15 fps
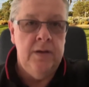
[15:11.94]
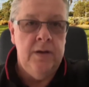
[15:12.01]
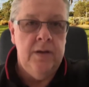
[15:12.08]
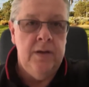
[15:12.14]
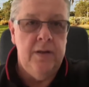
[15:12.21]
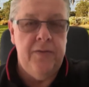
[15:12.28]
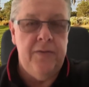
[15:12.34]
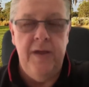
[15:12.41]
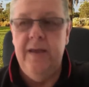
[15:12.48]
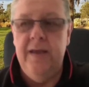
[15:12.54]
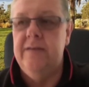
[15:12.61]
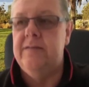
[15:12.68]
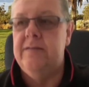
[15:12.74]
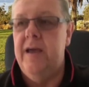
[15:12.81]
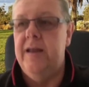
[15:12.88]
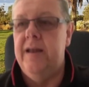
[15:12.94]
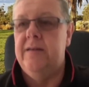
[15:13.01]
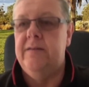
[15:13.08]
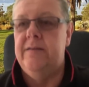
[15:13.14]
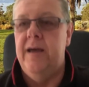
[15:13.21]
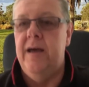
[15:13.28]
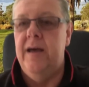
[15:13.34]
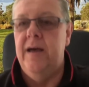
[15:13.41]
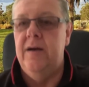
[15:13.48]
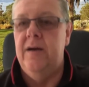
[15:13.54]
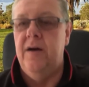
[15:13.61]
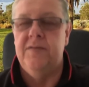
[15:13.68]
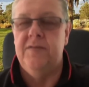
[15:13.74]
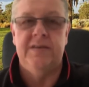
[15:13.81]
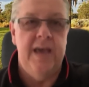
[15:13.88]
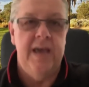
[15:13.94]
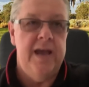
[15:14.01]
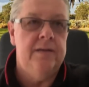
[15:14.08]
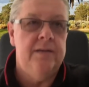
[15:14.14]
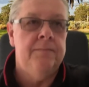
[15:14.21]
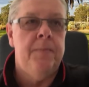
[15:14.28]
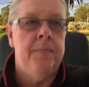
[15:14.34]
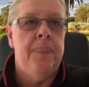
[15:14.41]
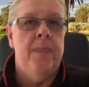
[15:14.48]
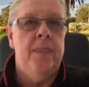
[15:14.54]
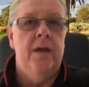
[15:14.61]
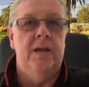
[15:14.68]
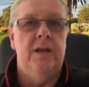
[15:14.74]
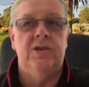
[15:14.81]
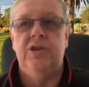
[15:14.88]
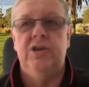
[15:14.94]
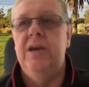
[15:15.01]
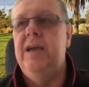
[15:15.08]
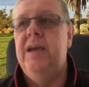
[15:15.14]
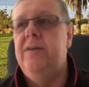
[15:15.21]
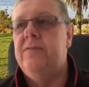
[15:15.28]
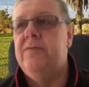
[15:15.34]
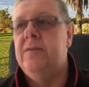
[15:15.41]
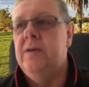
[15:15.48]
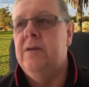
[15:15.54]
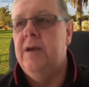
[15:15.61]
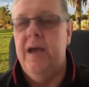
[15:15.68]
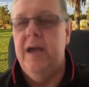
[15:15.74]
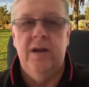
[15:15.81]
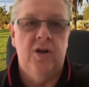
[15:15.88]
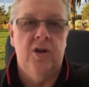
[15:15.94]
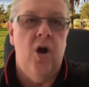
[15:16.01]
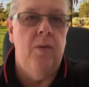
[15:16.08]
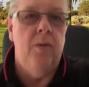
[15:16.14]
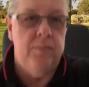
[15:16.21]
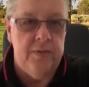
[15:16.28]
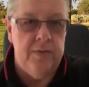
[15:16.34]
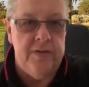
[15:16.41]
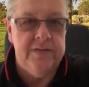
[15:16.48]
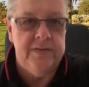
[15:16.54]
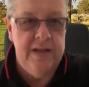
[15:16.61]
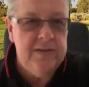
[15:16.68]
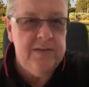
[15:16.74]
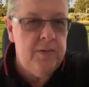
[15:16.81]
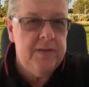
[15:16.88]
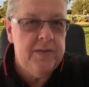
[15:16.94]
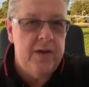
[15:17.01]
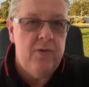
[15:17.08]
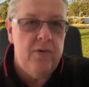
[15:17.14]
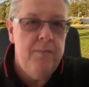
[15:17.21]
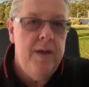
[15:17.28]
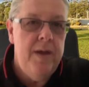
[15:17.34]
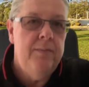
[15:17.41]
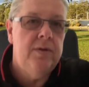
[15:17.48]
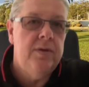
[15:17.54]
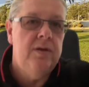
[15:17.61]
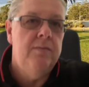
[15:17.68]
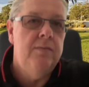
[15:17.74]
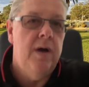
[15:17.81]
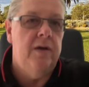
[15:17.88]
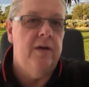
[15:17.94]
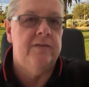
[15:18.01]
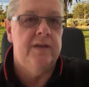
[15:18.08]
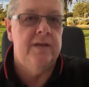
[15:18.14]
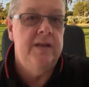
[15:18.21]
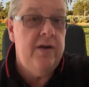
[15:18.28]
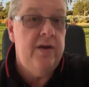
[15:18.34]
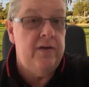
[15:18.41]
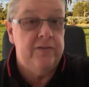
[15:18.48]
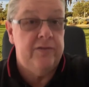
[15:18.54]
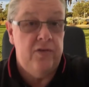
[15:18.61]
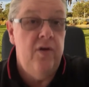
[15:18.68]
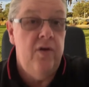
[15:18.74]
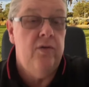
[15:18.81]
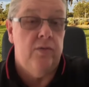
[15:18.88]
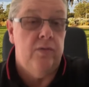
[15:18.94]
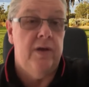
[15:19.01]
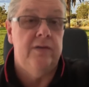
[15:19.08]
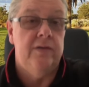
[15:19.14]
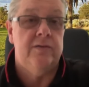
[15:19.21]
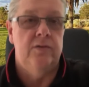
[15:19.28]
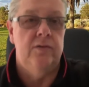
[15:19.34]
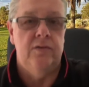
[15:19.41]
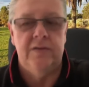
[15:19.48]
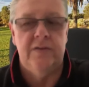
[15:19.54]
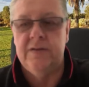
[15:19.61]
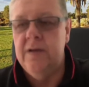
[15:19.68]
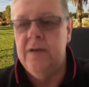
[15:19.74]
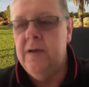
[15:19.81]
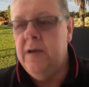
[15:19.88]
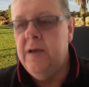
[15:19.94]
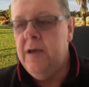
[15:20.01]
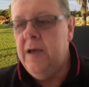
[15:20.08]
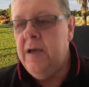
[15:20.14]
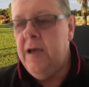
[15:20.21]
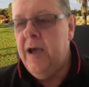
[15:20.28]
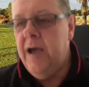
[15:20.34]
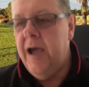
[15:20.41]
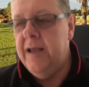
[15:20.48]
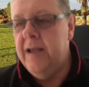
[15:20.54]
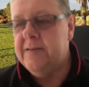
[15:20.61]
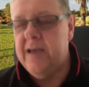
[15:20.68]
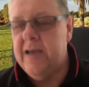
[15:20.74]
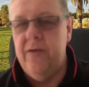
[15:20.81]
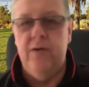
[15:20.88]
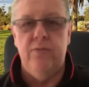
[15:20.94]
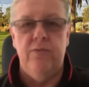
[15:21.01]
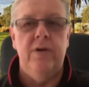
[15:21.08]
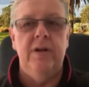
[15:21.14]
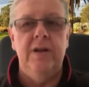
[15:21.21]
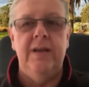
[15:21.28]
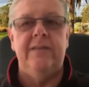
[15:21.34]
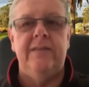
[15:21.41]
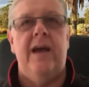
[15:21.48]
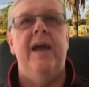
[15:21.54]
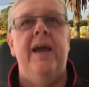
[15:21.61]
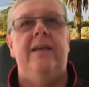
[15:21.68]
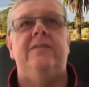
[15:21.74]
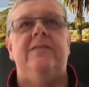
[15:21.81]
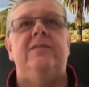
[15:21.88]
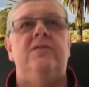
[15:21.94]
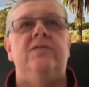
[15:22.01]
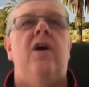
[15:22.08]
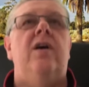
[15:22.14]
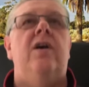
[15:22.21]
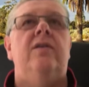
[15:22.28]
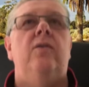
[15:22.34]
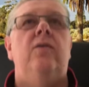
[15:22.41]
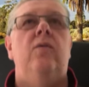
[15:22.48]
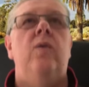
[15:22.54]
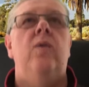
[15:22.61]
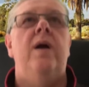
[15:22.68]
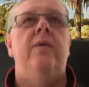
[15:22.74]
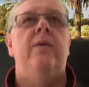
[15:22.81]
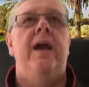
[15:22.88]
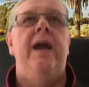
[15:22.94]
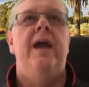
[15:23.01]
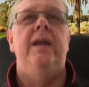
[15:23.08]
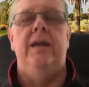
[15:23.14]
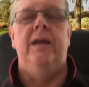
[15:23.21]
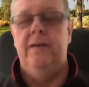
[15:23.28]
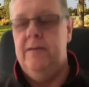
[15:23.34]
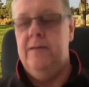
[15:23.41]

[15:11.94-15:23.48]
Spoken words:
the things that I've said, achieved, and accomplished. That's what they remember you most, and they're eternal, those thoughts. And so it really takes stock where we're heading.